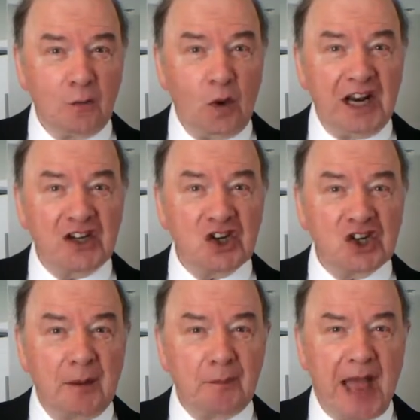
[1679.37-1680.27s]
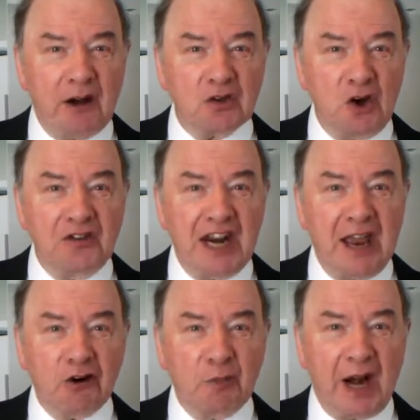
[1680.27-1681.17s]
willing jump out of an
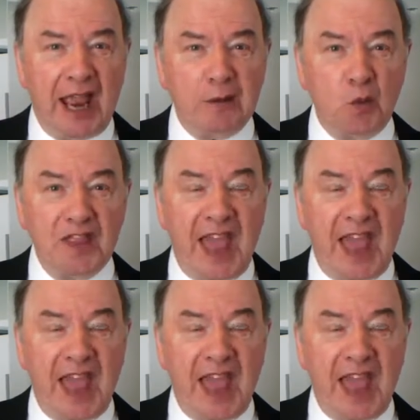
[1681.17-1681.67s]
aeroplane